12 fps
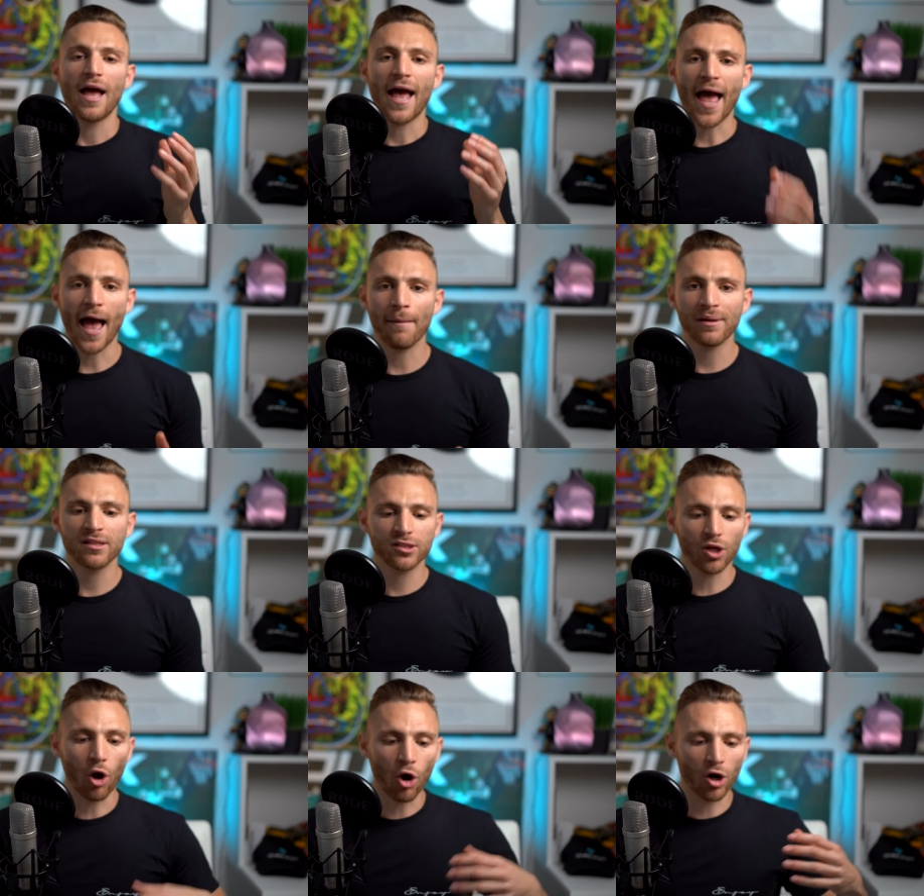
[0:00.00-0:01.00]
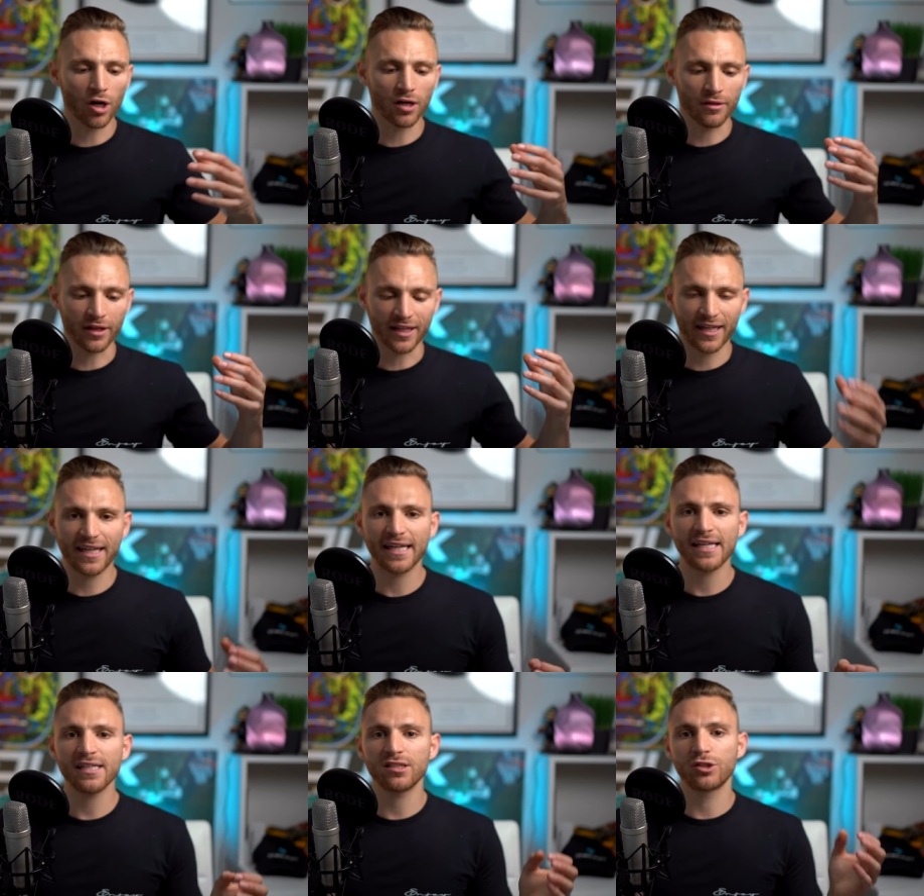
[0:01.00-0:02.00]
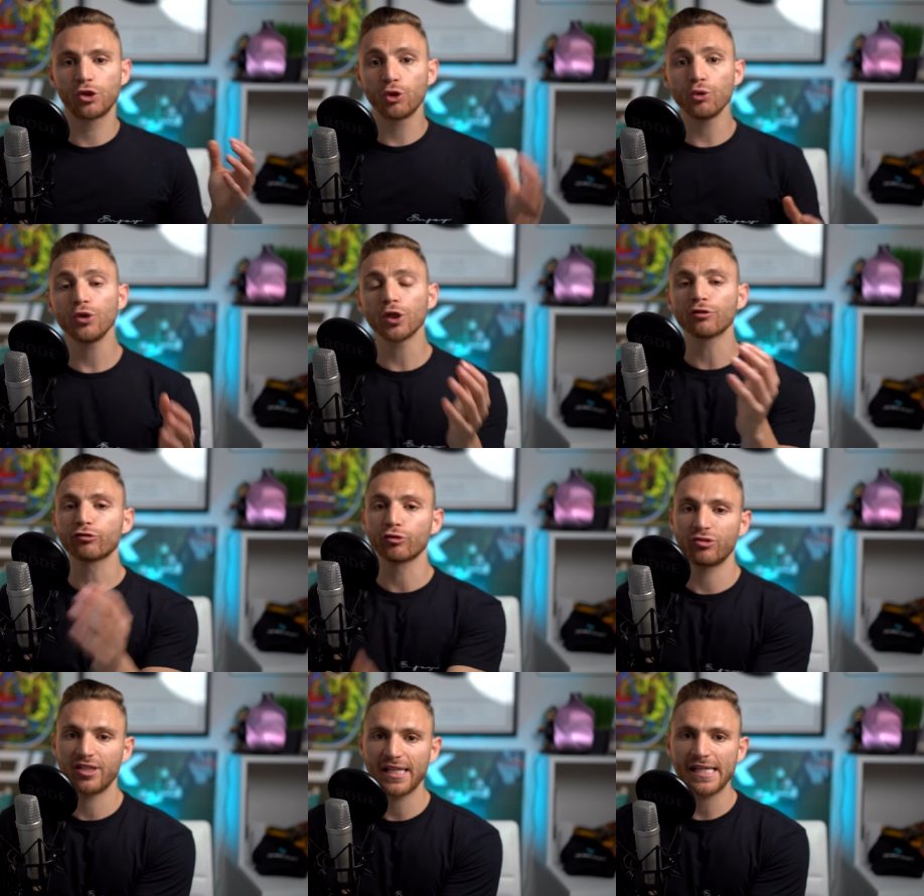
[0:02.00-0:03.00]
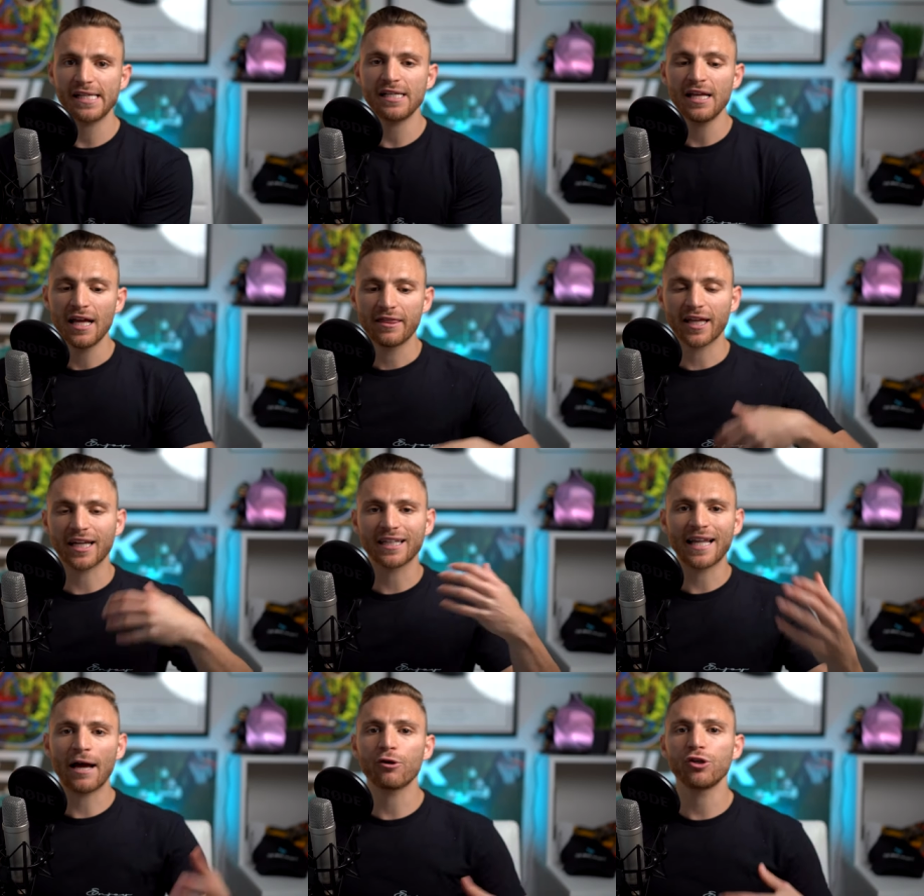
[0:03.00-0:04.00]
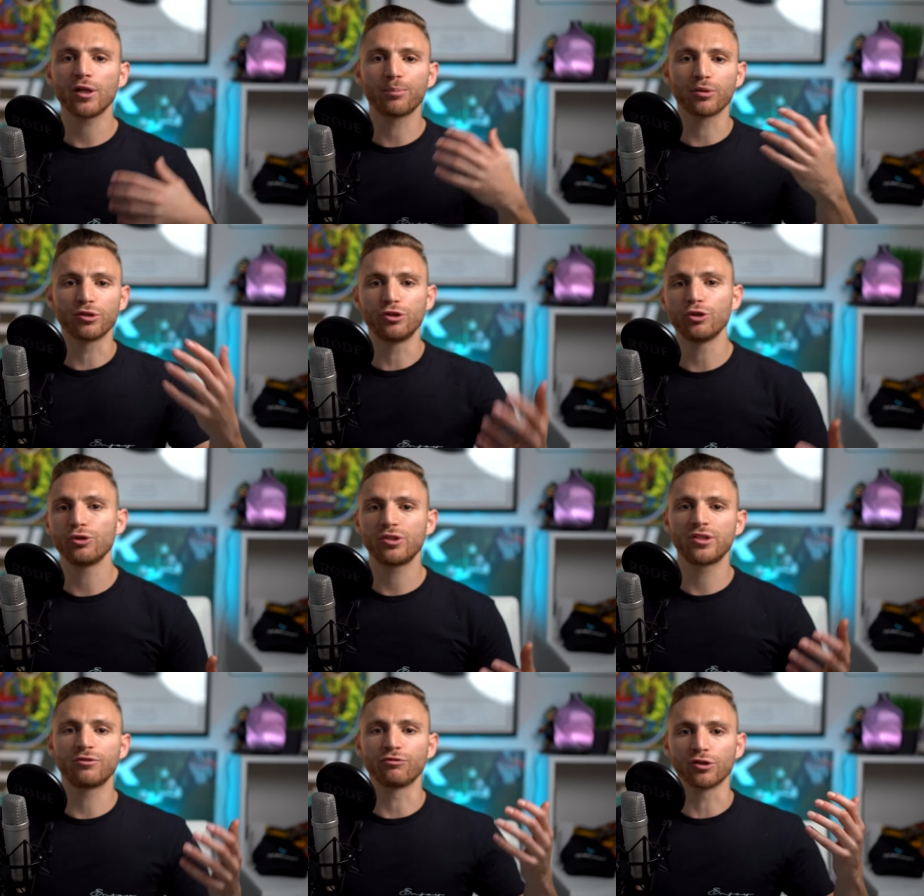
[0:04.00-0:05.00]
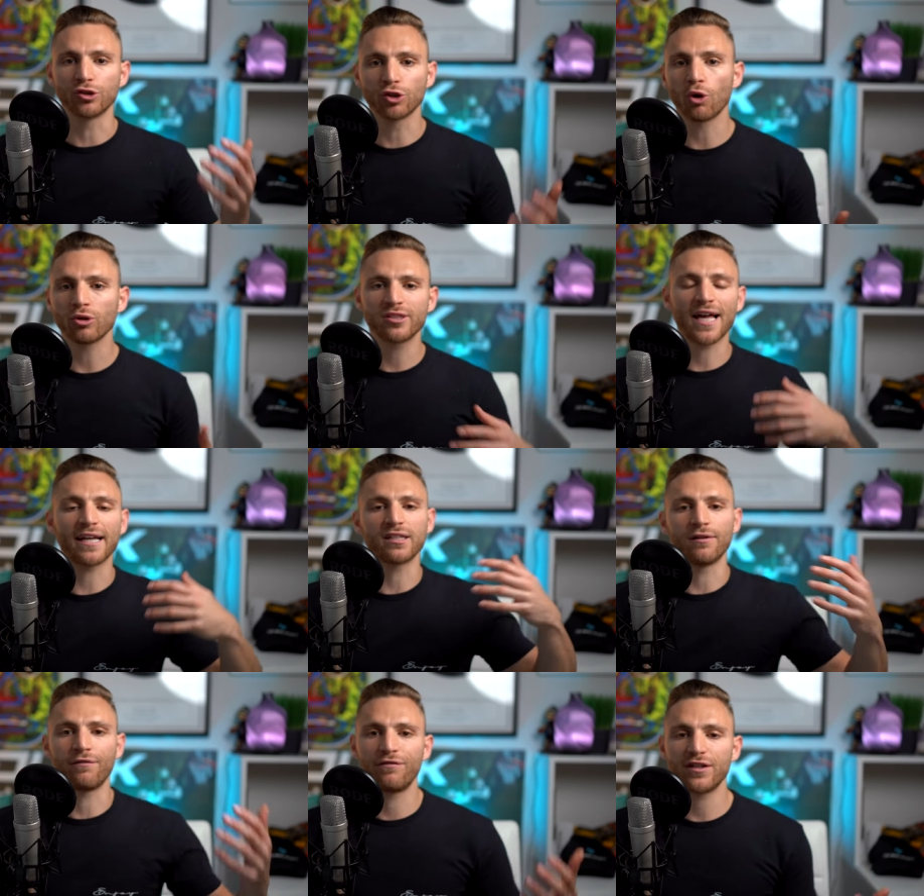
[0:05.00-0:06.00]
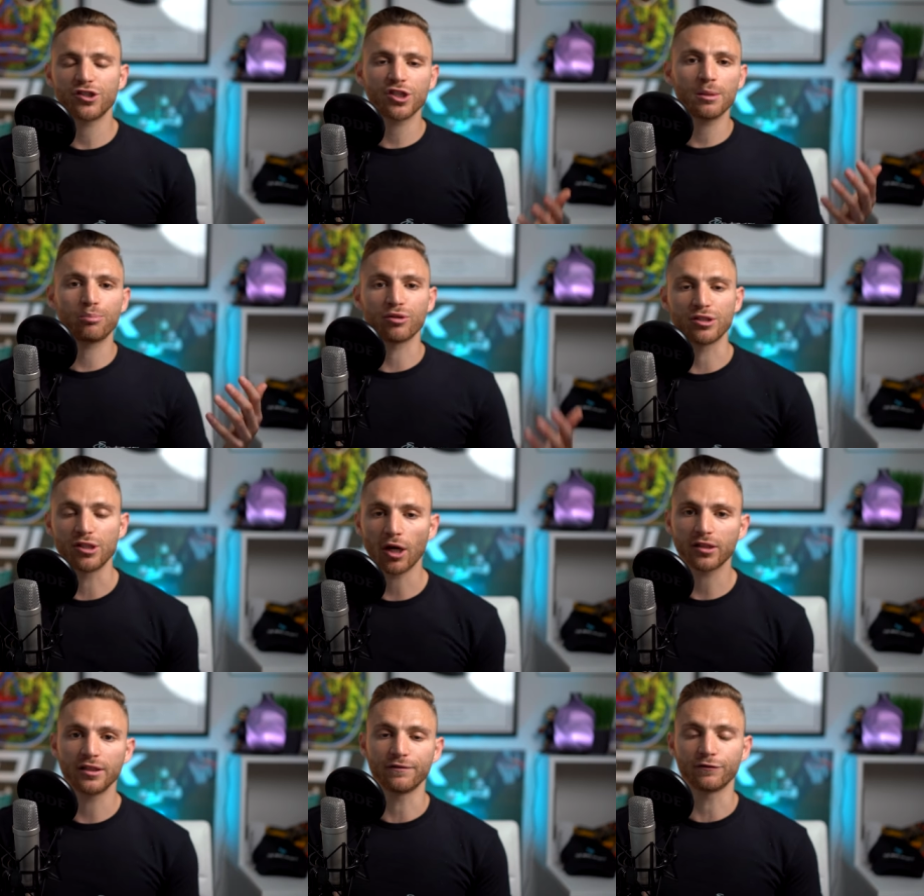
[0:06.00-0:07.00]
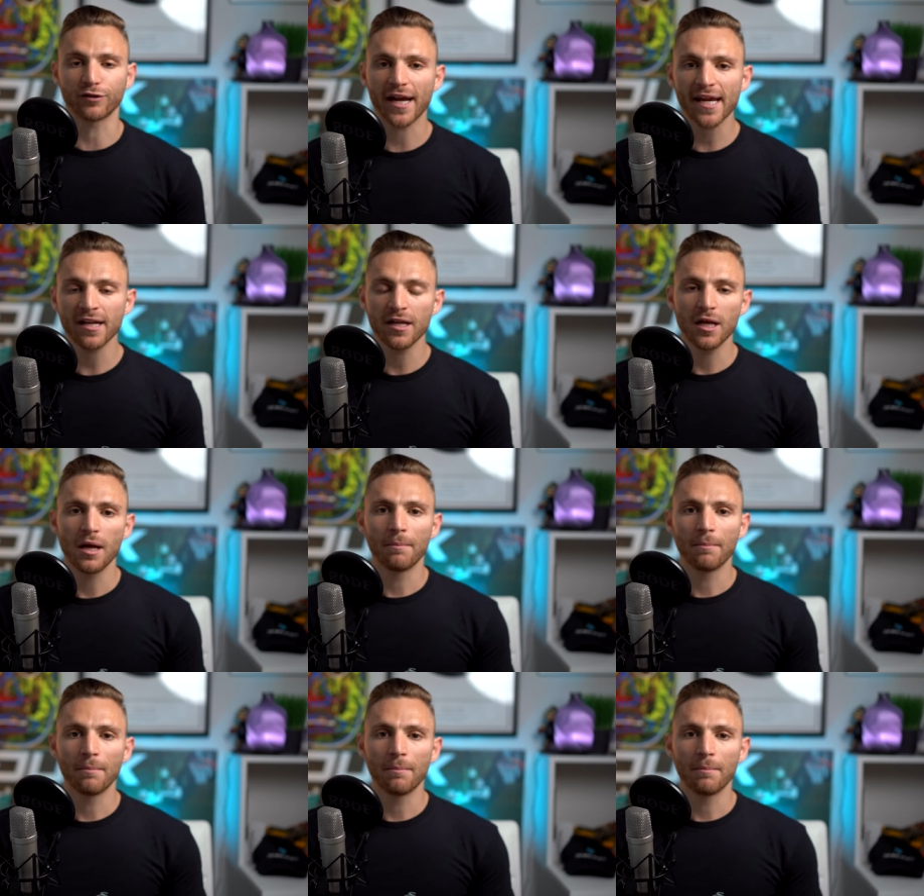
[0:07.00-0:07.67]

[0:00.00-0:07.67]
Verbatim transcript: Habits are the keys to your routine that allow you to produce results at an efficient, productive rate,